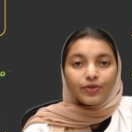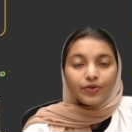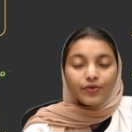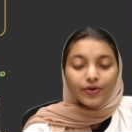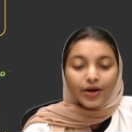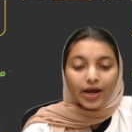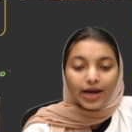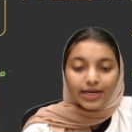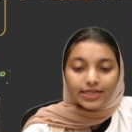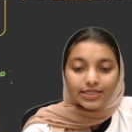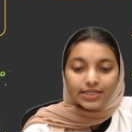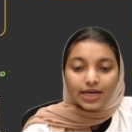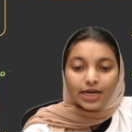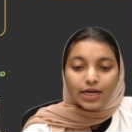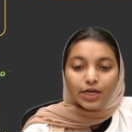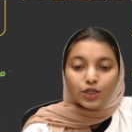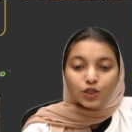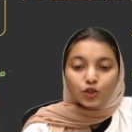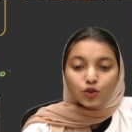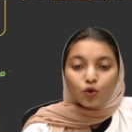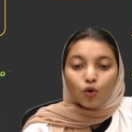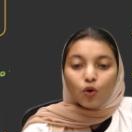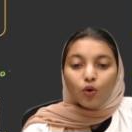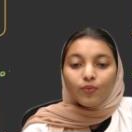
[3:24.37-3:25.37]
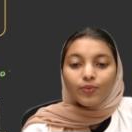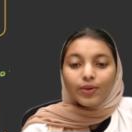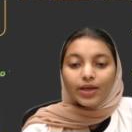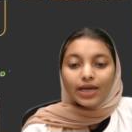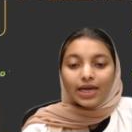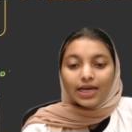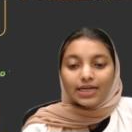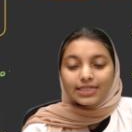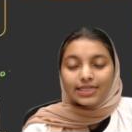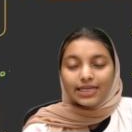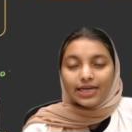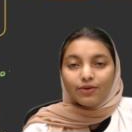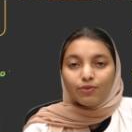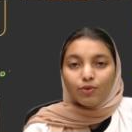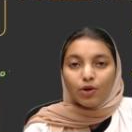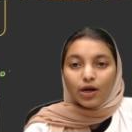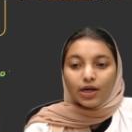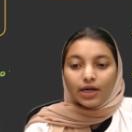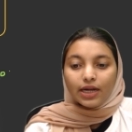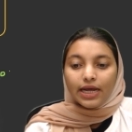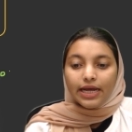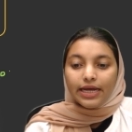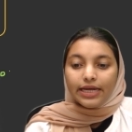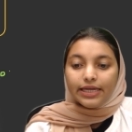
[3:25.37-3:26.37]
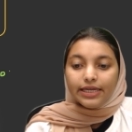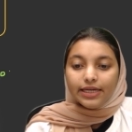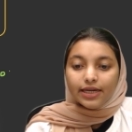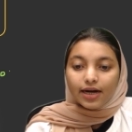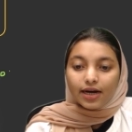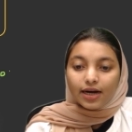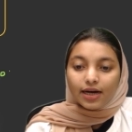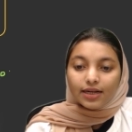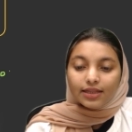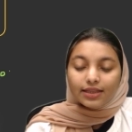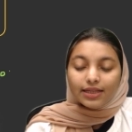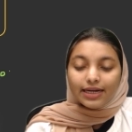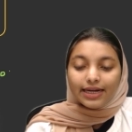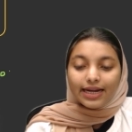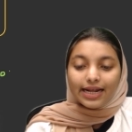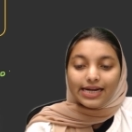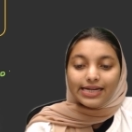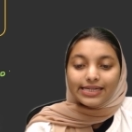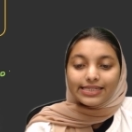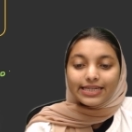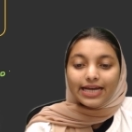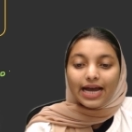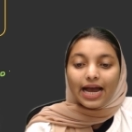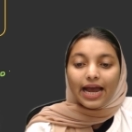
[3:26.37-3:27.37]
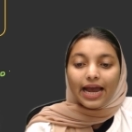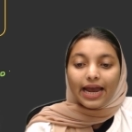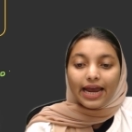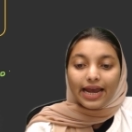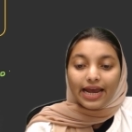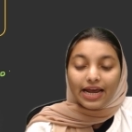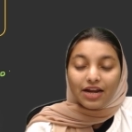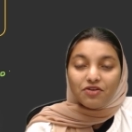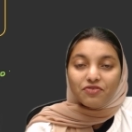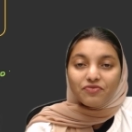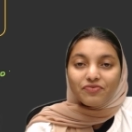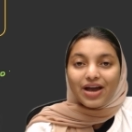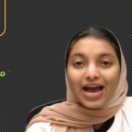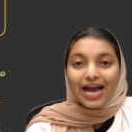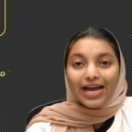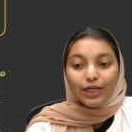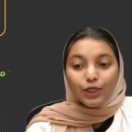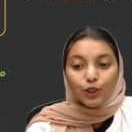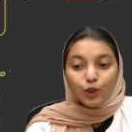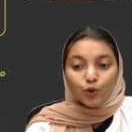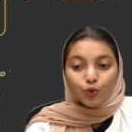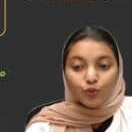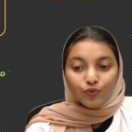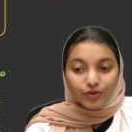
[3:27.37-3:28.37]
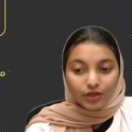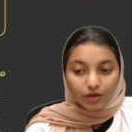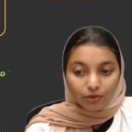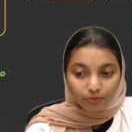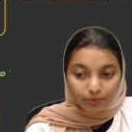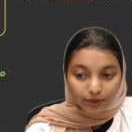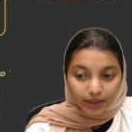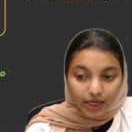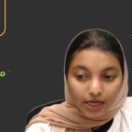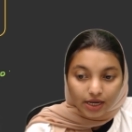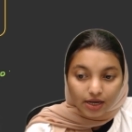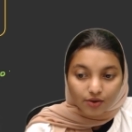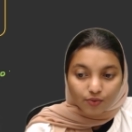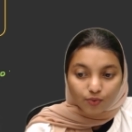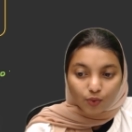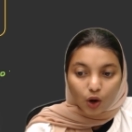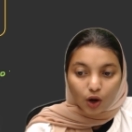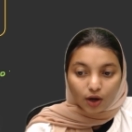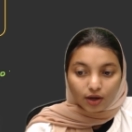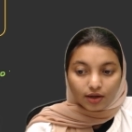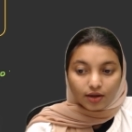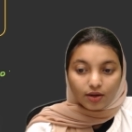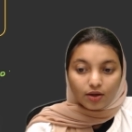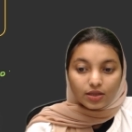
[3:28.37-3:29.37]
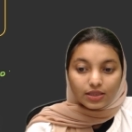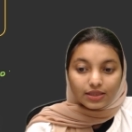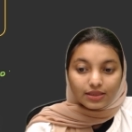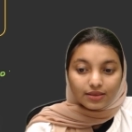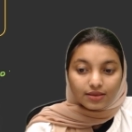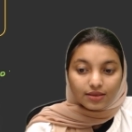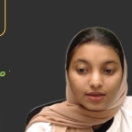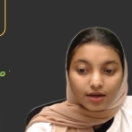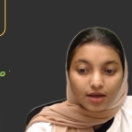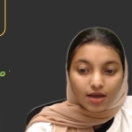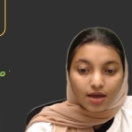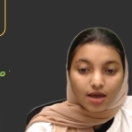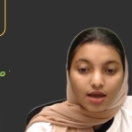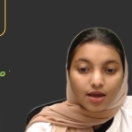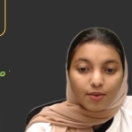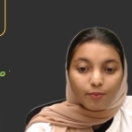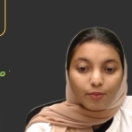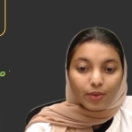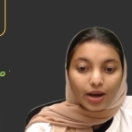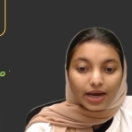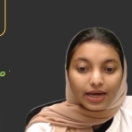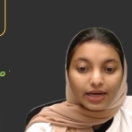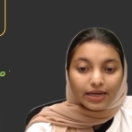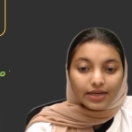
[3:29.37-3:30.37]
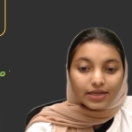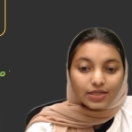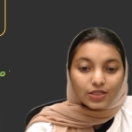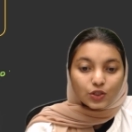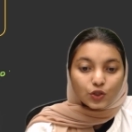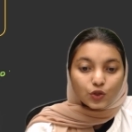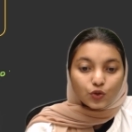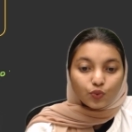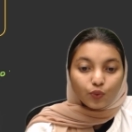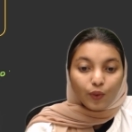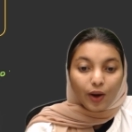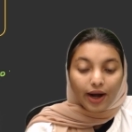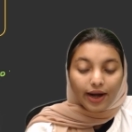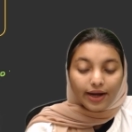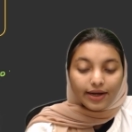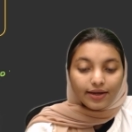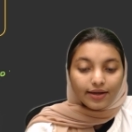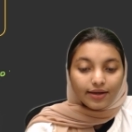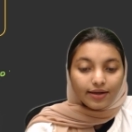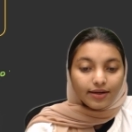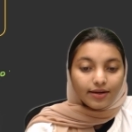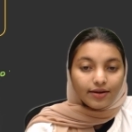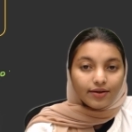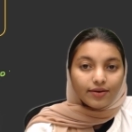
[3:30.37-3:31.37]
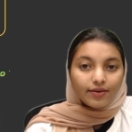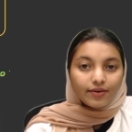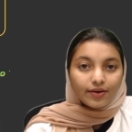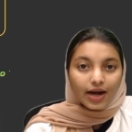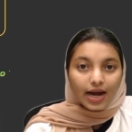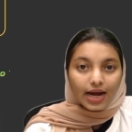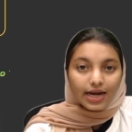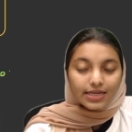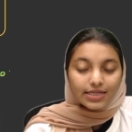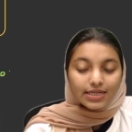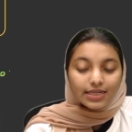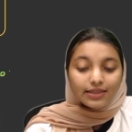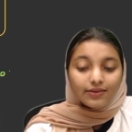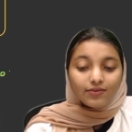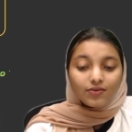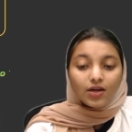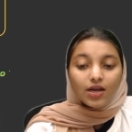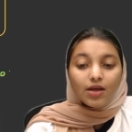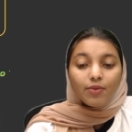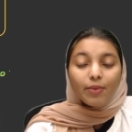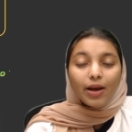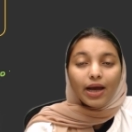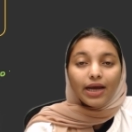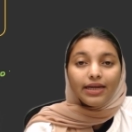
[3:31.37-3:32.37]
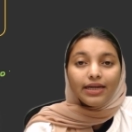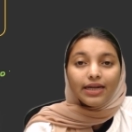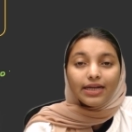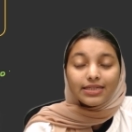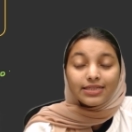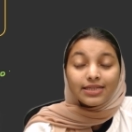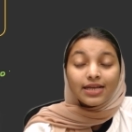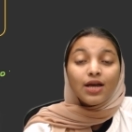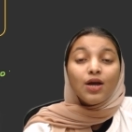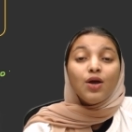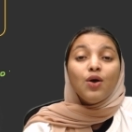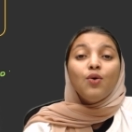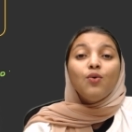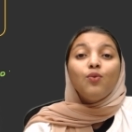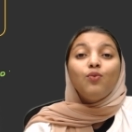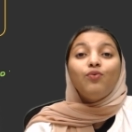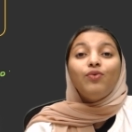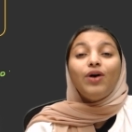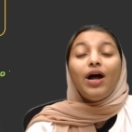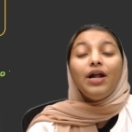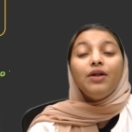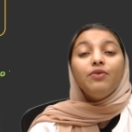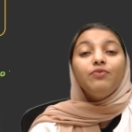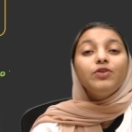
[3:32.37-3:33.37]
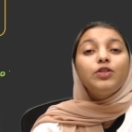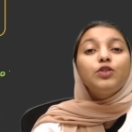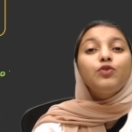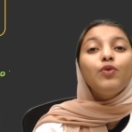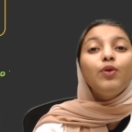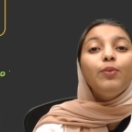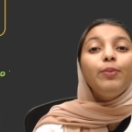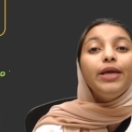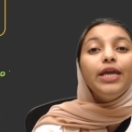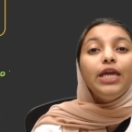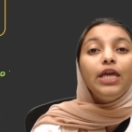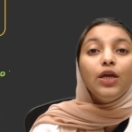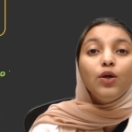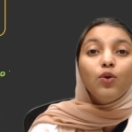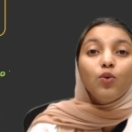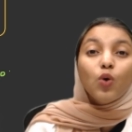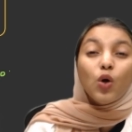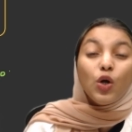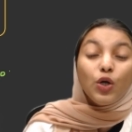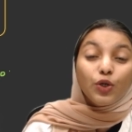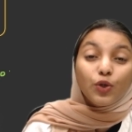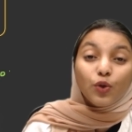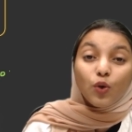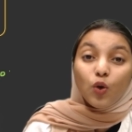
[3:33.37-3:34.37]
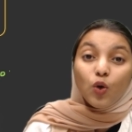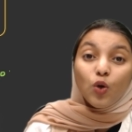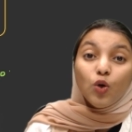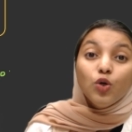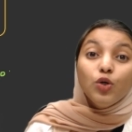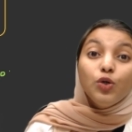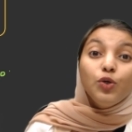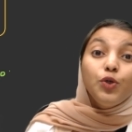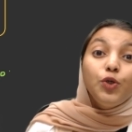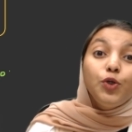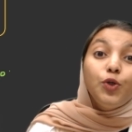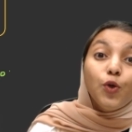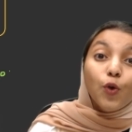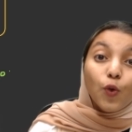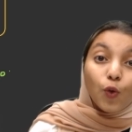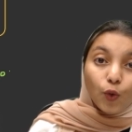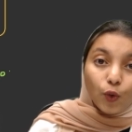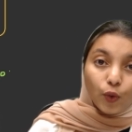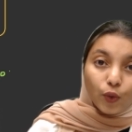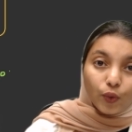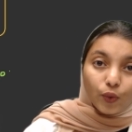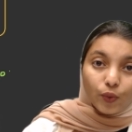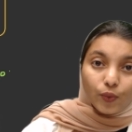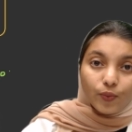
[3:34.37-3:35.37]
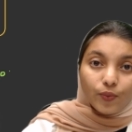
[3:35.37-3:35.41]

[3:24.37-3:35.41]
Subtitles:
Right? So we can say what? Here the delta N value will be what? 3 minus 1. Right? 3 minus 1, which will be equal to 2.